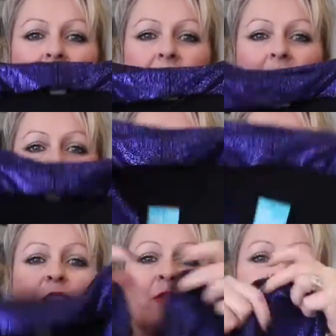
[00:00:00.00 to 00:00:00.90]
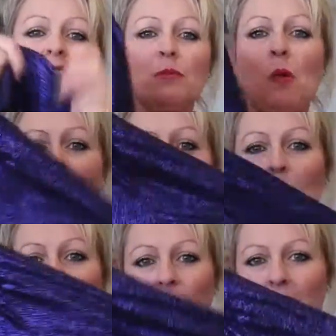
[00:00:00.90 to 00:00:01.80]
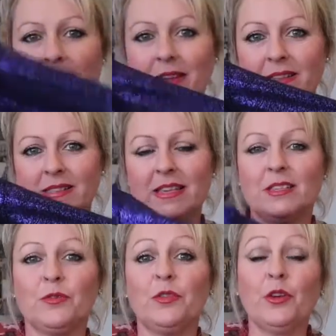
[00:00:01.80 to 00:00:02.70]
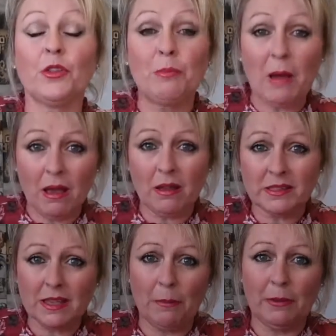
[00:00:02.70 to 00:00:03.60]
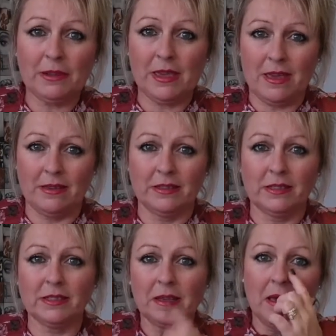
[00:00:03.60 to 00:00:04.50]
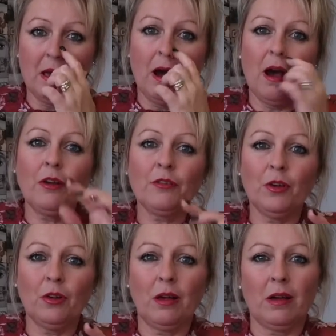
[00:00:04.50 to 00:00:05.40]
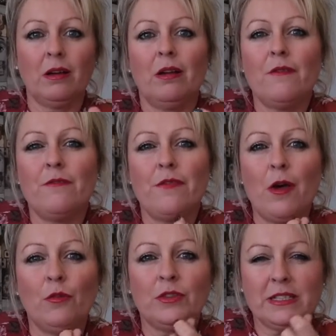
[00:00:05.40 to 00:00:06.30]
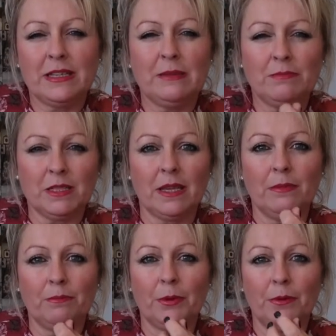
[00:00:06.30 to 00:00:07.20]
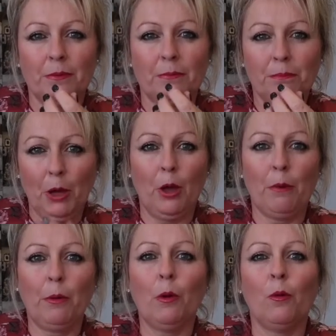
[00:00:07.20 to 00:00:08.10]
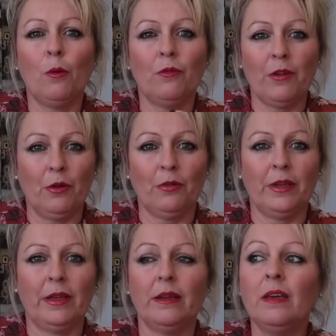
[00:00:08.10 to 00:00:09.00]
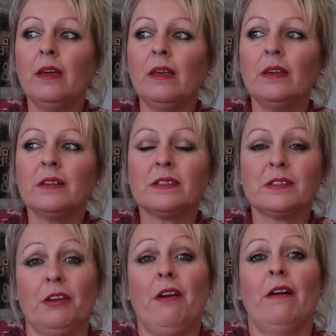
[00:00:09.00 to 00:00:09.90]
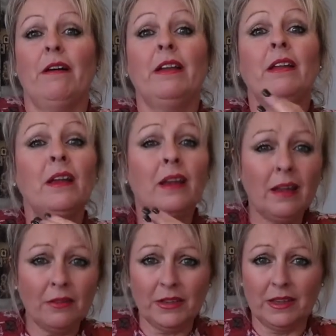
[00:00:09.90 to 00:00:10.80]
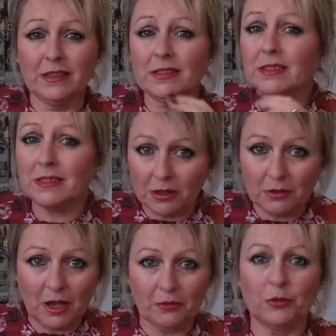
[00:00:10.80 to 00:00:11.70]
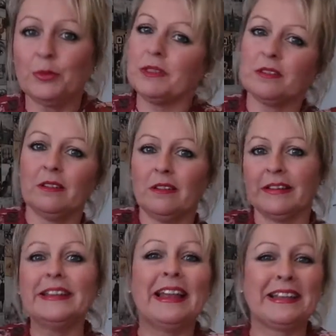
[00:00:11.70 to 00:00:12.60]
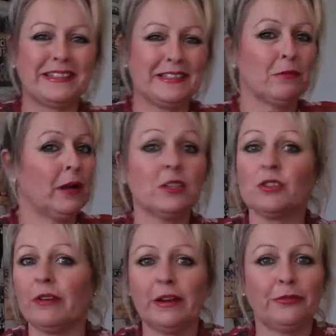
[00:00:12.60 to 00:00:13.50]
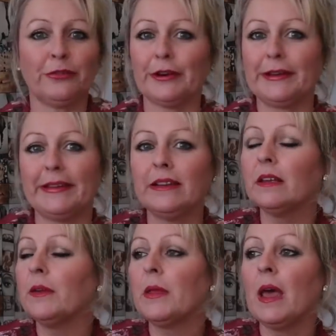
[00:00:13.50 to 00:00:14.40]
the reason why I bought this is for the past couple of years, I've got like a deep purple velvet skirt, and I love it. It's so comfortable. It's got like an elastic waist, great for eating,